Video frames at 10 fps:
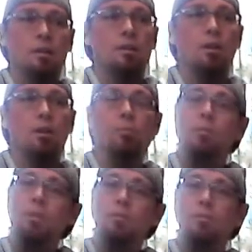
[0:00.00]
You know,
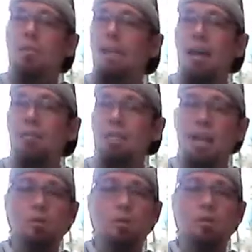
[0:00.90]
just to have a
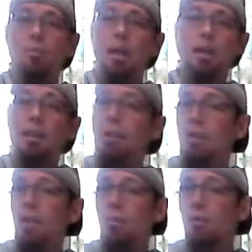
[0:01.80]
sandwich, you make it like the
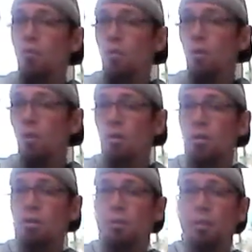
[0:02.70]
day before
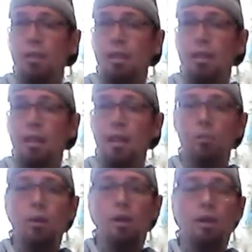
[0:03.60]
or something like
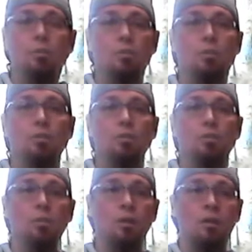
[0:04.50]
that when it comes to
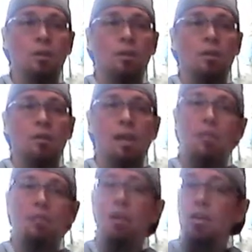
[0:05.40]

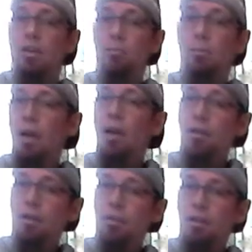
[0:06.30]
having lunch prepared
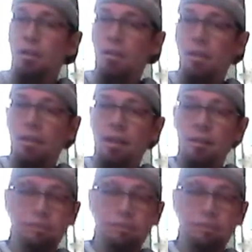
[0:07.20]
and everything like that.